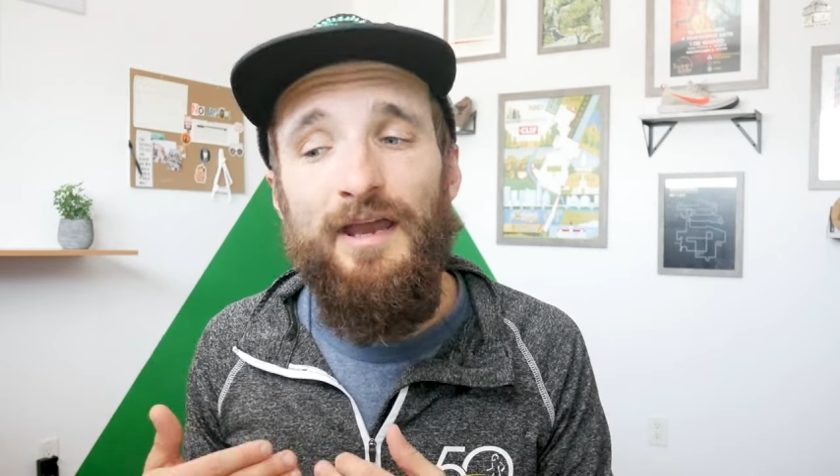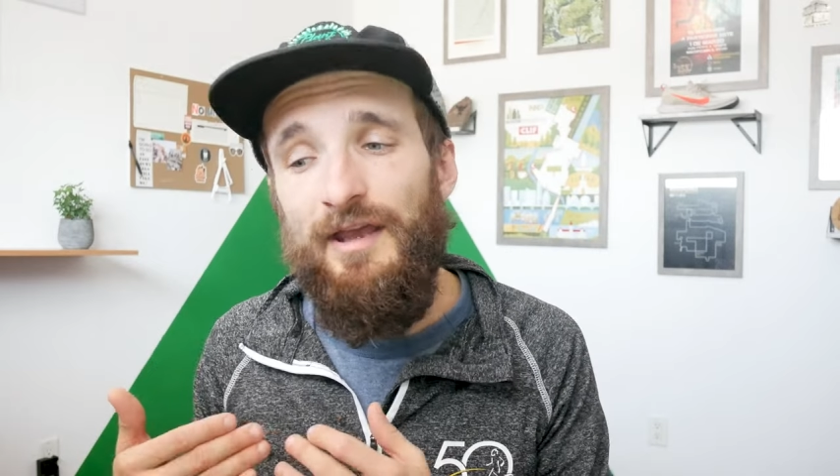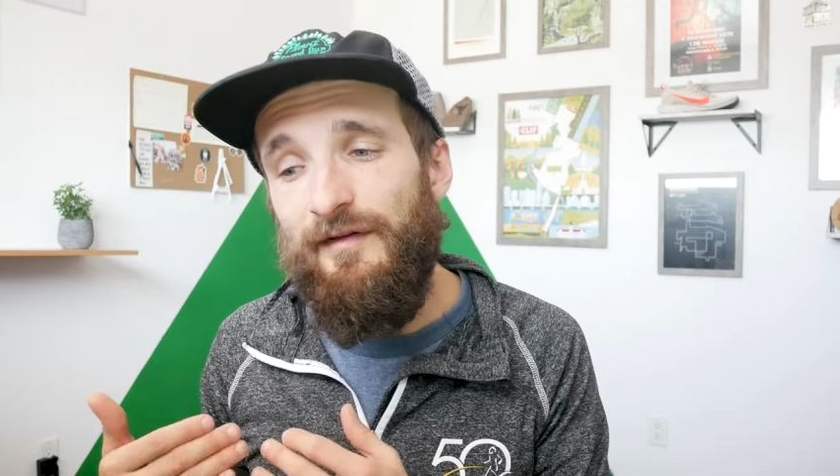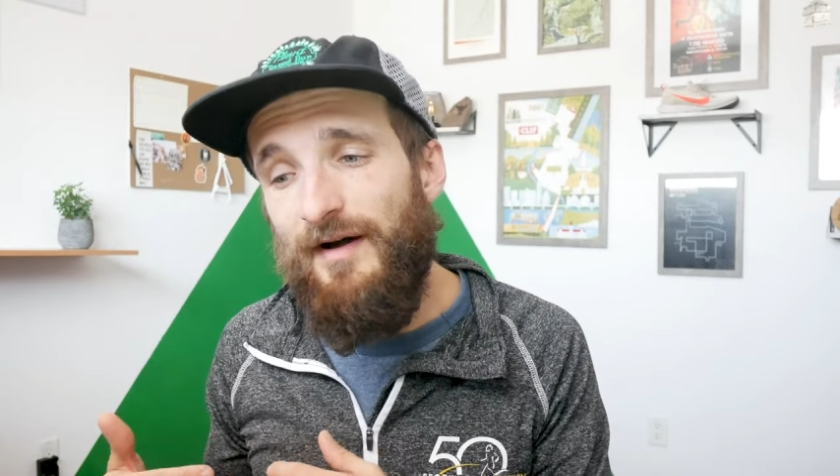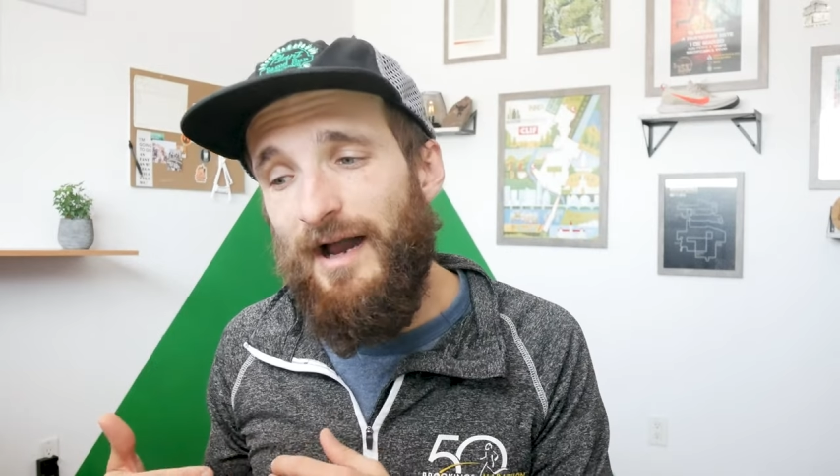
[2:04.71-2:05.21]

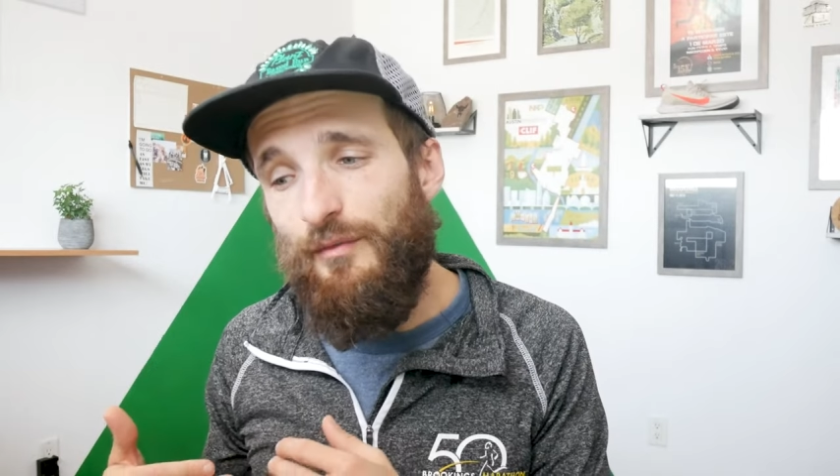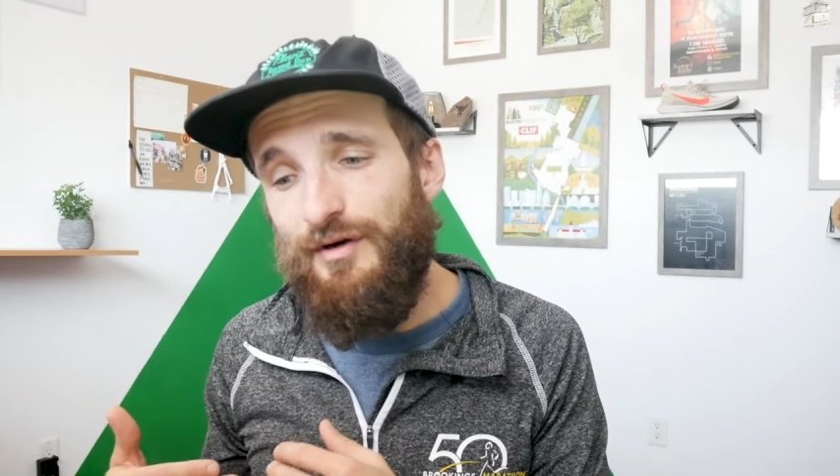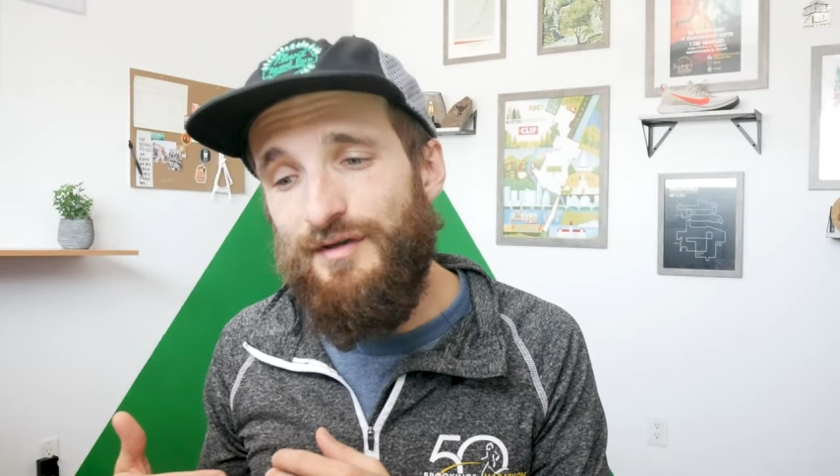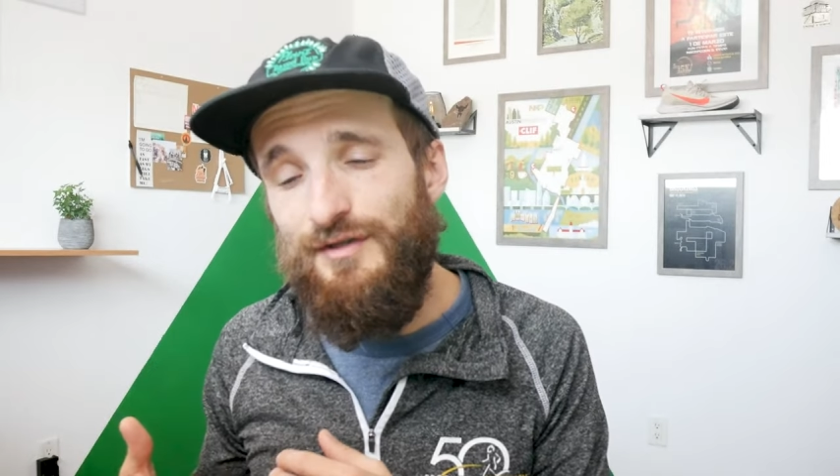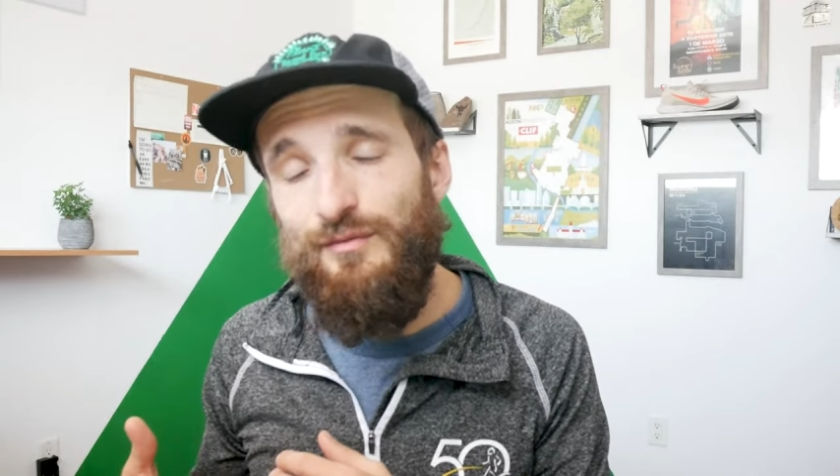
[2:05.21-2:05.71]
If I
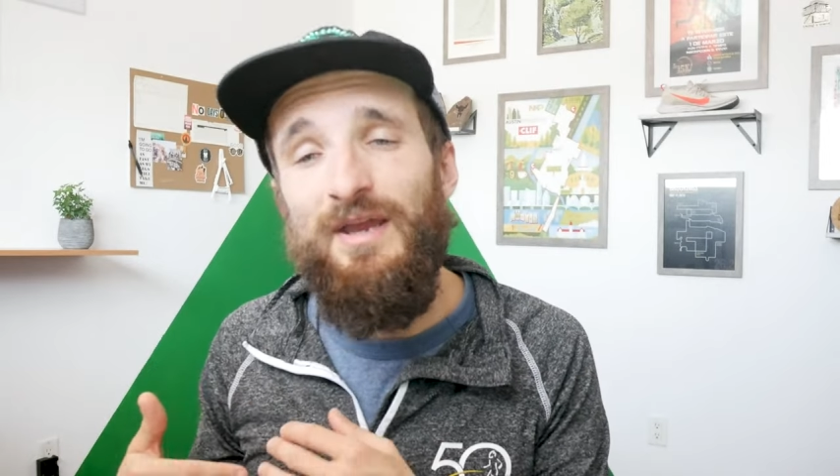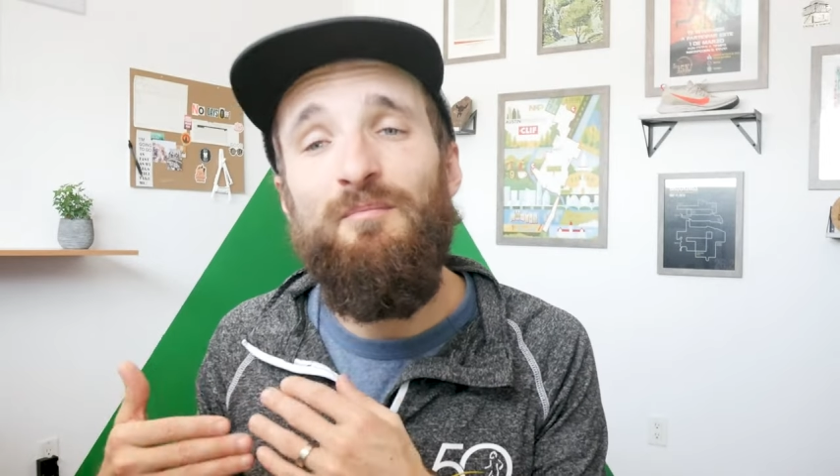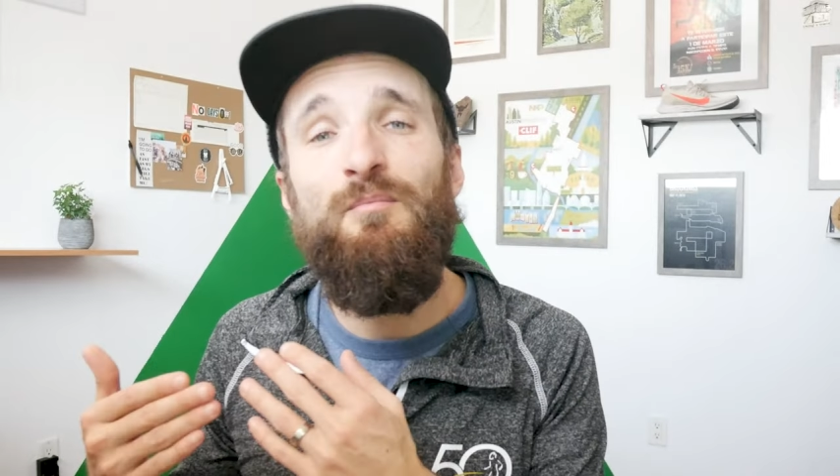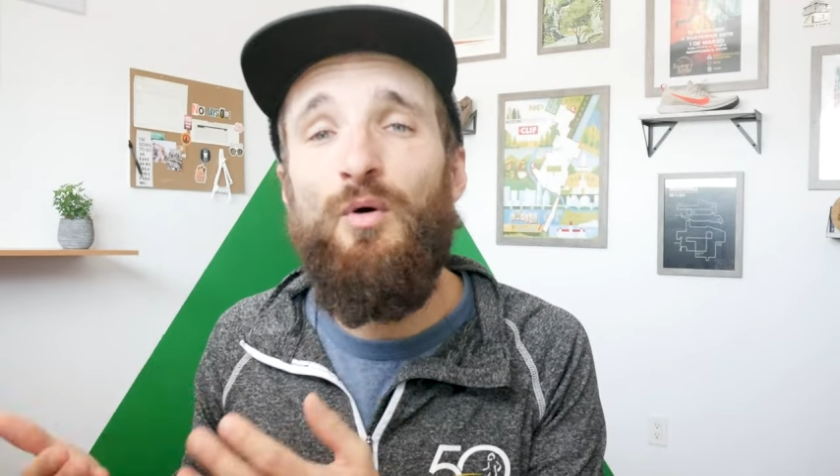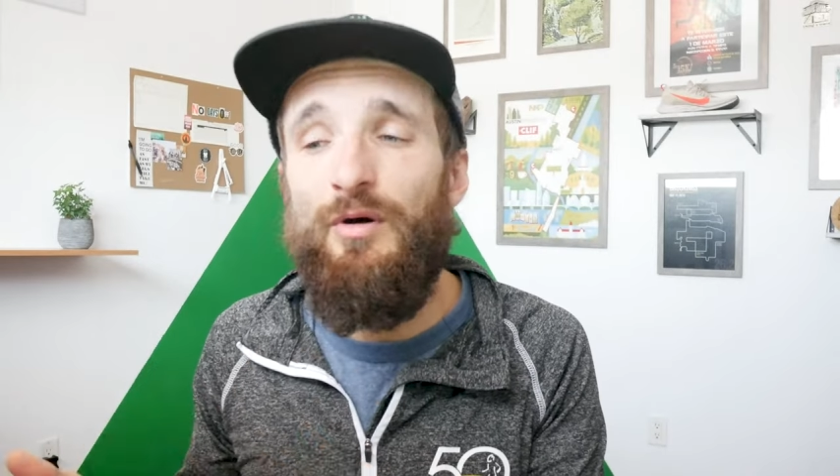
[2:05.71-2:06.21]
were to do a
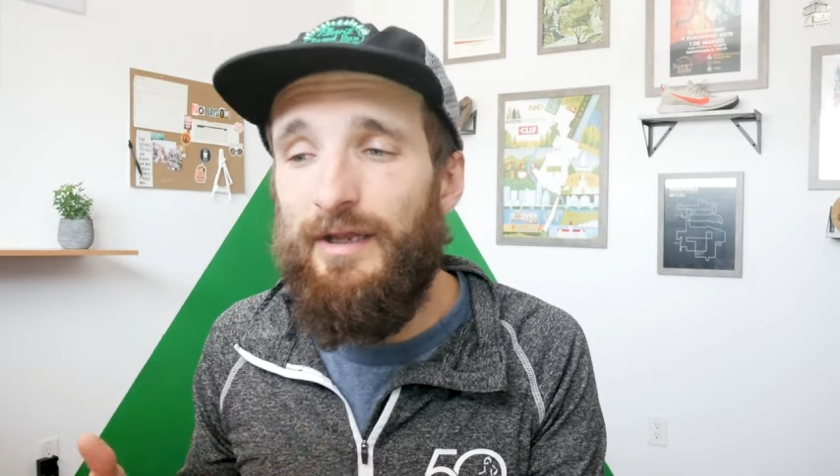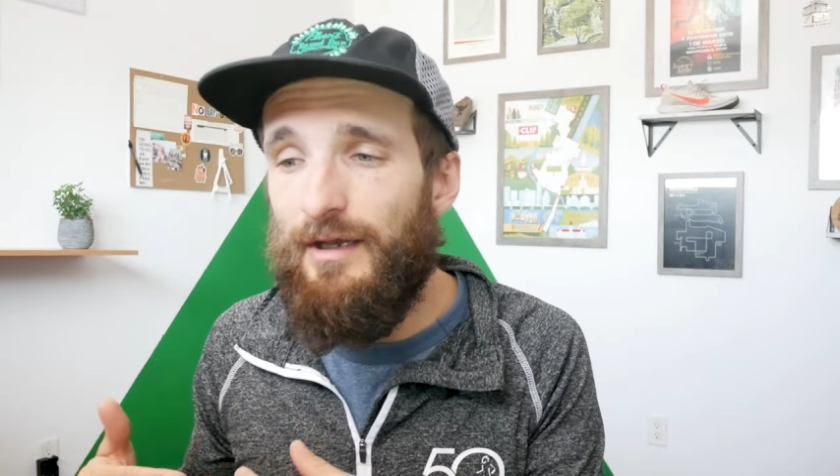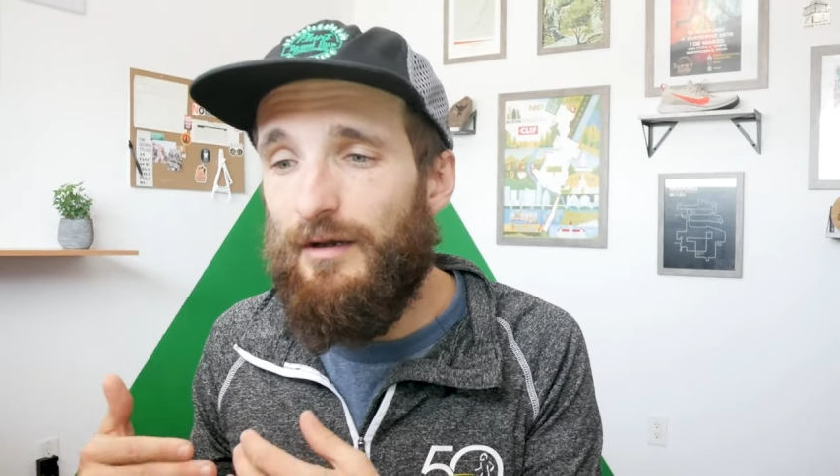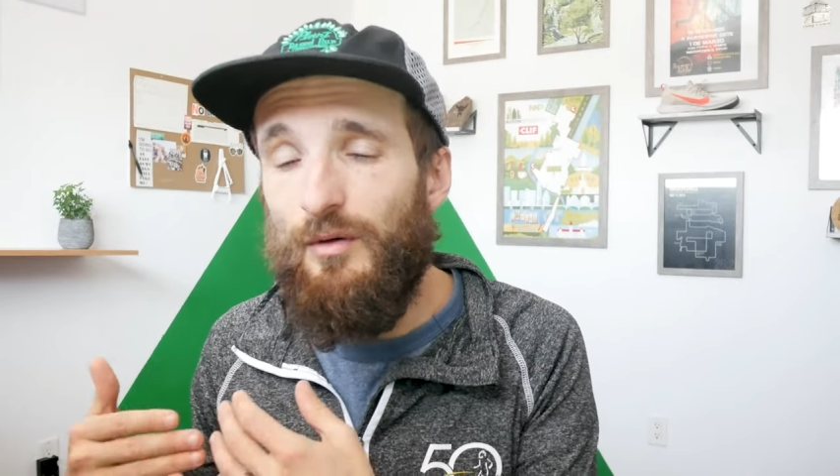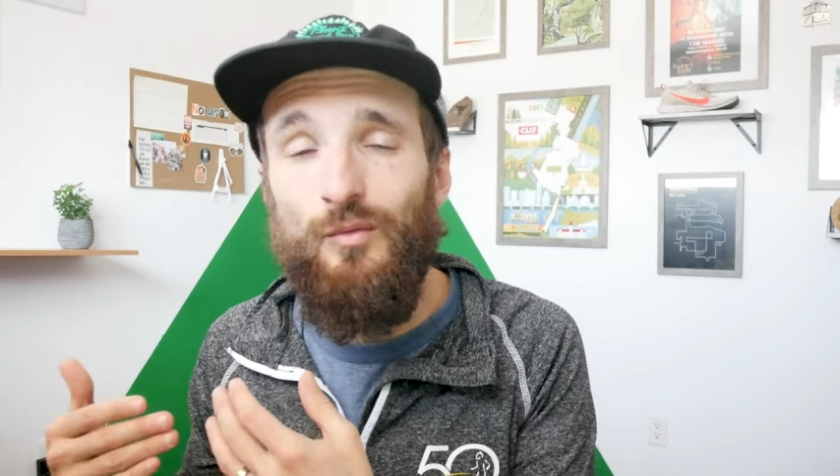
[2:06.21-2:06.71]

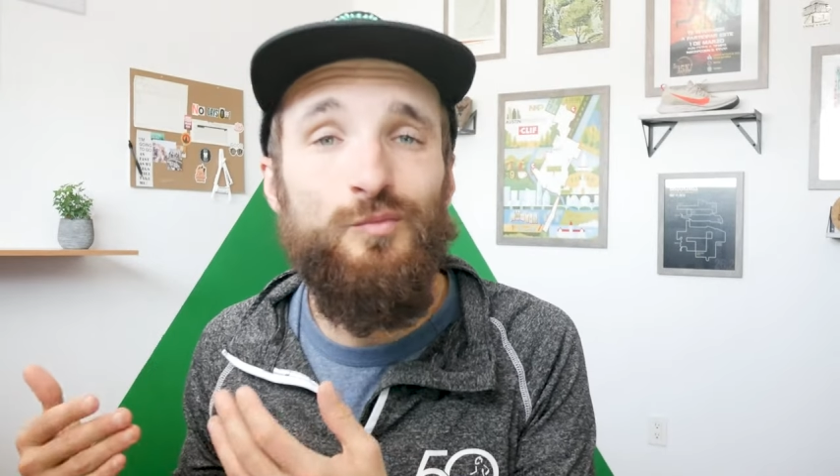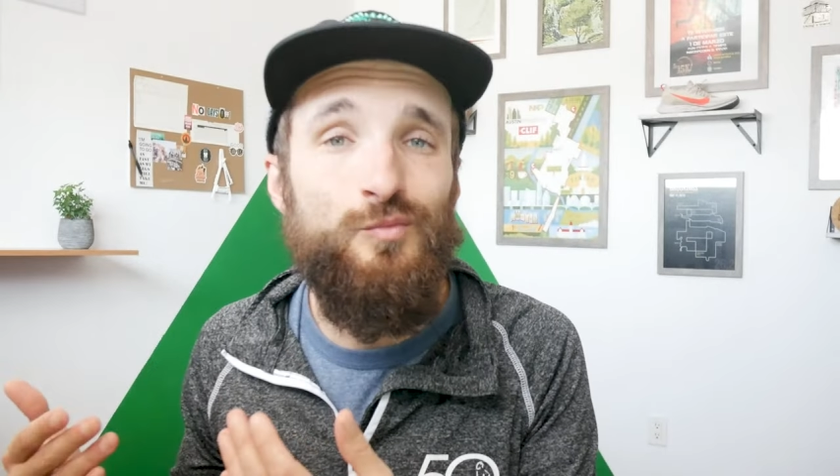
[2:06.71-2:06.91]
morning